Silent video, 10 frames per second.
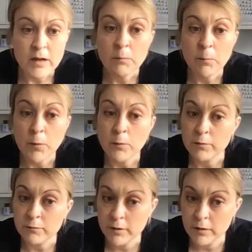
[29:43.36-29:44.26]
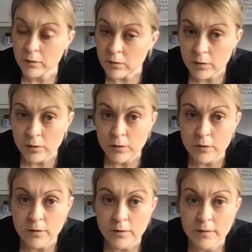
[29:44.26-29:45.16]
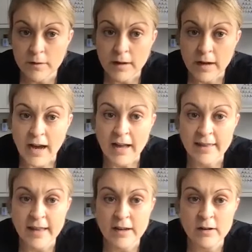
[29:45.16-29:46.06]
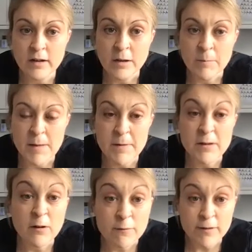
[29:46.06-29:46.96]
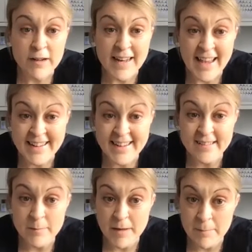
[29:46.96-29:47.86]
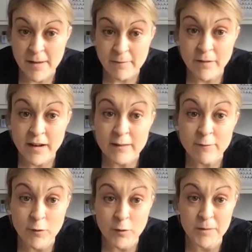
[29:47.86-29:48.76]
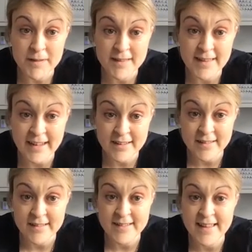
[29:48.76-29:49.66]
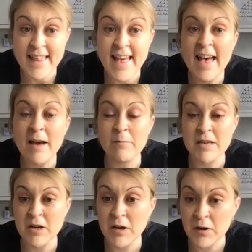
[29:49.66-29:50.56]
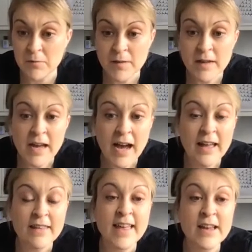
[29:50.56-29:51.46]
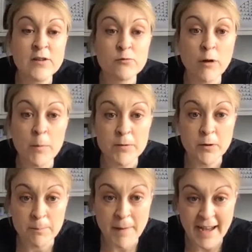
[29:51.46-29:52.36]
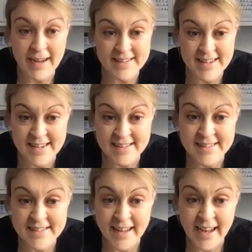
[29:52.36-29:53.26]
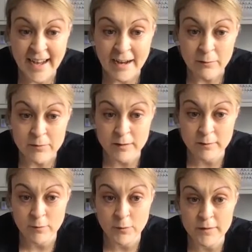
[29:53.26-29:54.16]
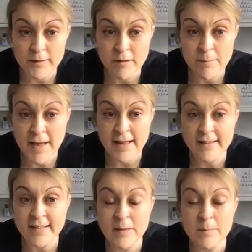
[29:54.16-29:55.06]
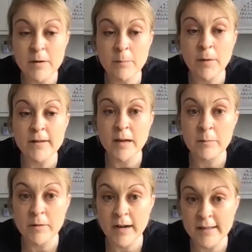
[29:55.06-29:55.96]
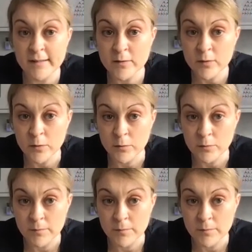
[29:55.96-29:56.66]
Pull through your core, and then Pippa, your front leg needs to be a bit further forwards than that, doesn't it? There we go. And then drop your back knee down to the floor so it bends, keeping your body up nice and tall.